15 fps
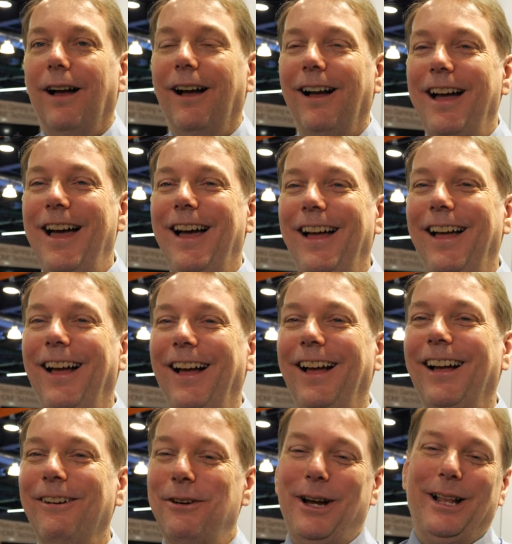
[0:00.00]
everybody,
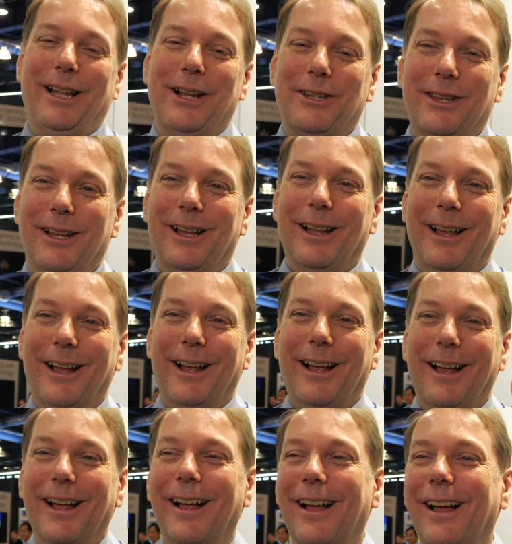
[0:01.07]
everybody who
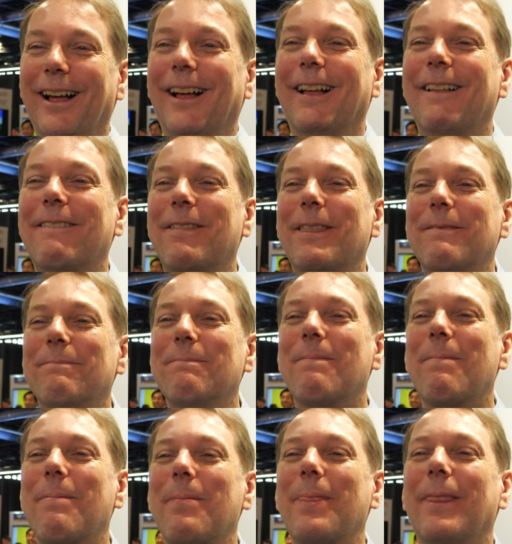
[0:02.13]
did the articles
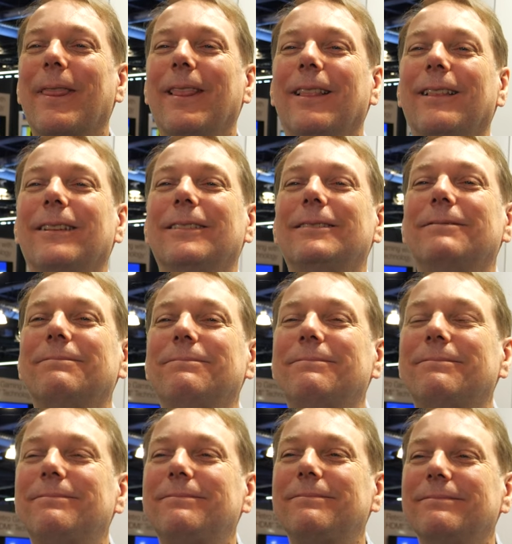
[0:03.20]
before the show, everybody's
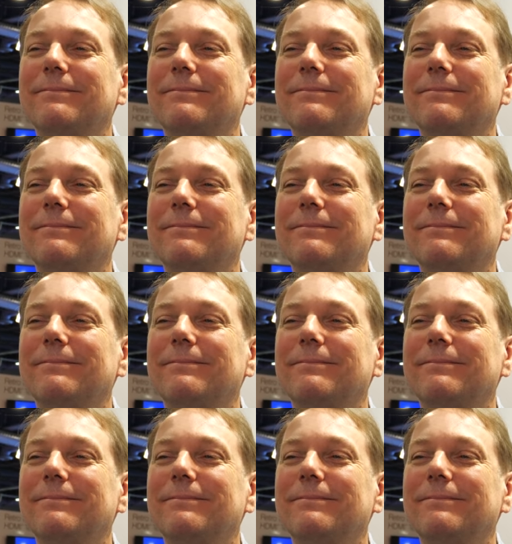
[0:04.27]
mentioning